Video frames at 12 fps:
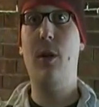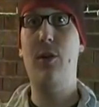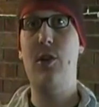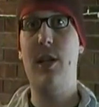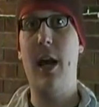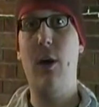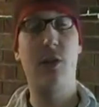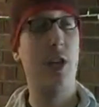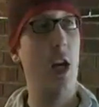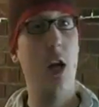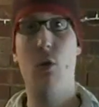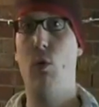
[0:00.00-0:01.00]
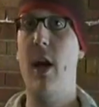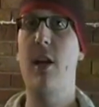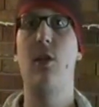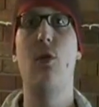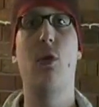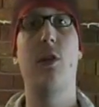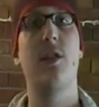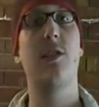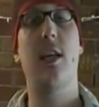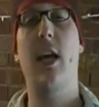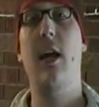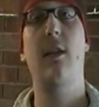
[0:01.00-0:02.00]
then Triple H is out. Randy Orton
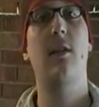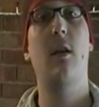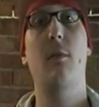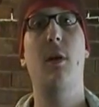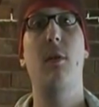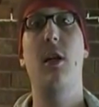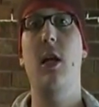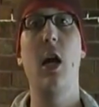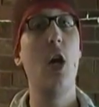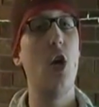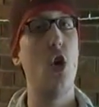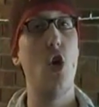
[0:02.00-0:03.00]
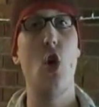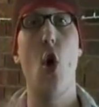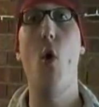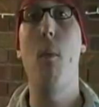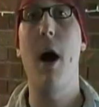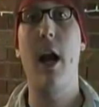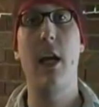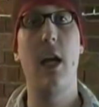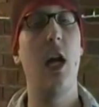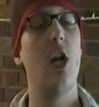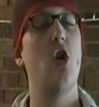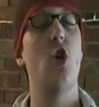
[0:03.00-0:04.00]
is the king of the WWE.
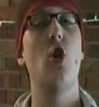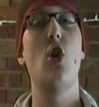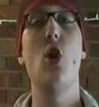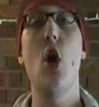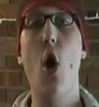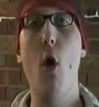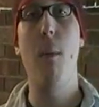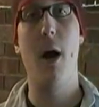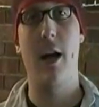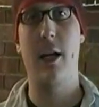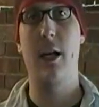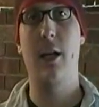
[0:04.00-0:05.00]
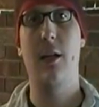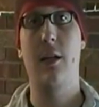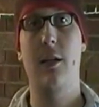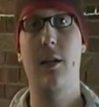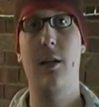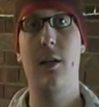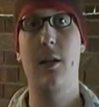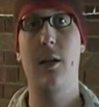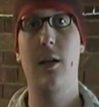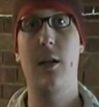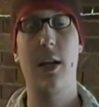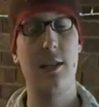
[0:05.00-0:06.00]
Nobody, nobody
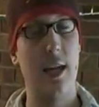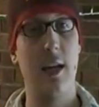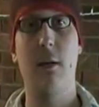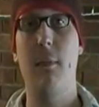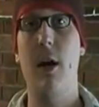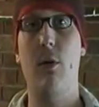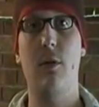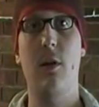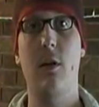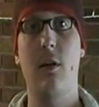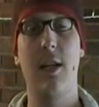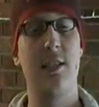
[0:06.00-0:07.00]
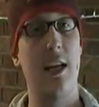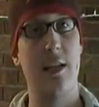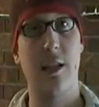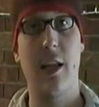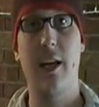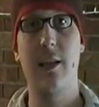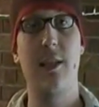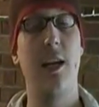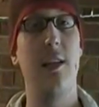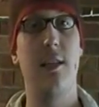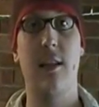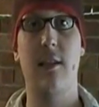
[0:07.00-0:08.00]
can take him out. He's got his
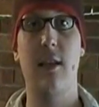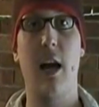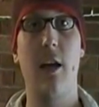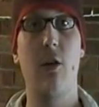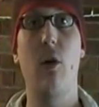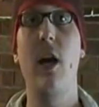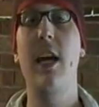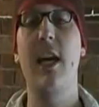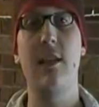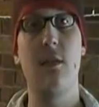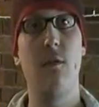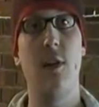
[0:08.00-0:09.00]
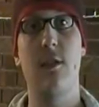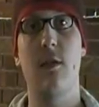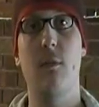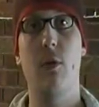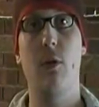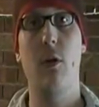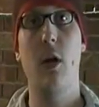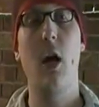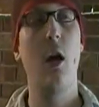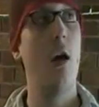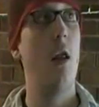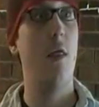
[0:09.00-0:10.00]
legacy, he's got the title, he's invincible.
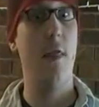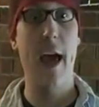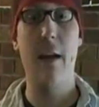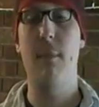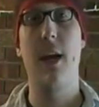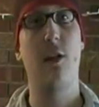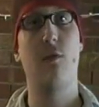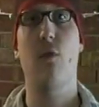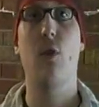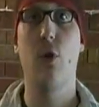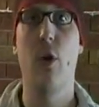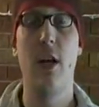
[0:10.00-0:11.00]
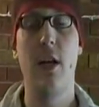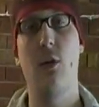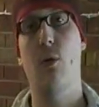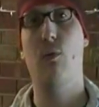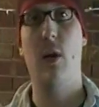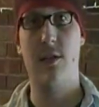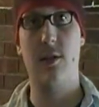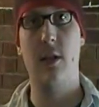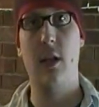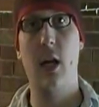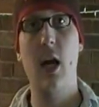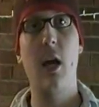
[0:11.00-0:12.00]
That makes for a great heel in
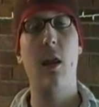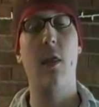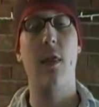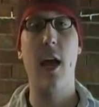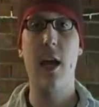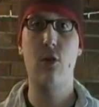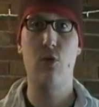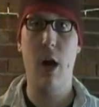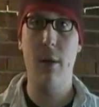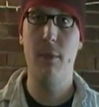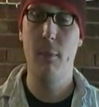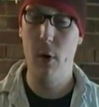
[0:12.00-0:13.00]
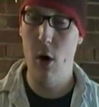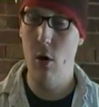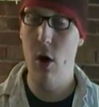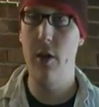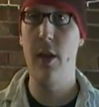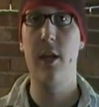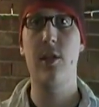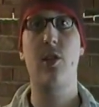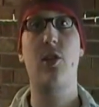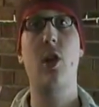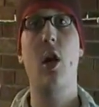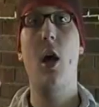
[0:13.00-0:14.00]
wrestling. They dropped the ball on
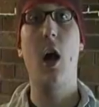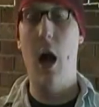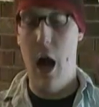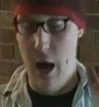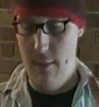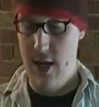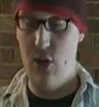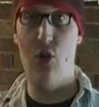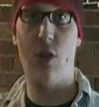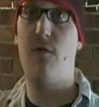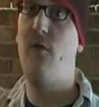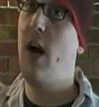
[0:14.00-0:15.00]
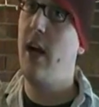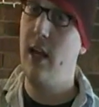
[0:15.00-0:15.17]
this. I mean, just